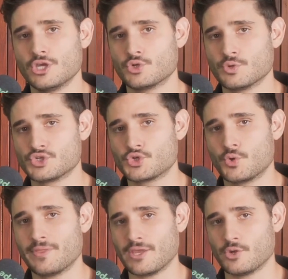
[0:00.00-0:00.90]
to
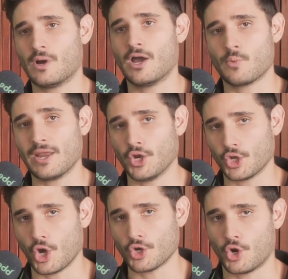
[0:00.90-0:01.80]
ensure that you are ready to
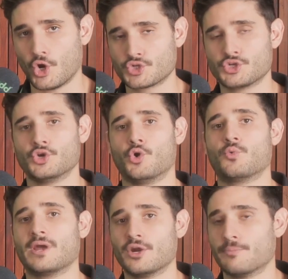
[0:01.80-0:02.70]
go to auction or
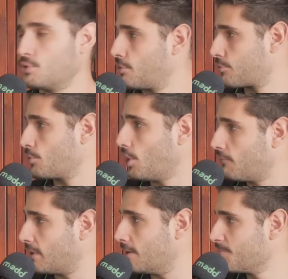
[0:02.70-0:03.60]
ready to put through an
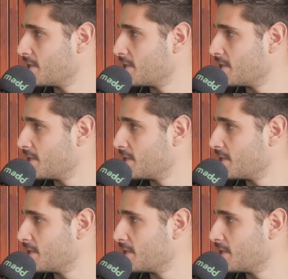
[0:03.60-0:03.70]
offer.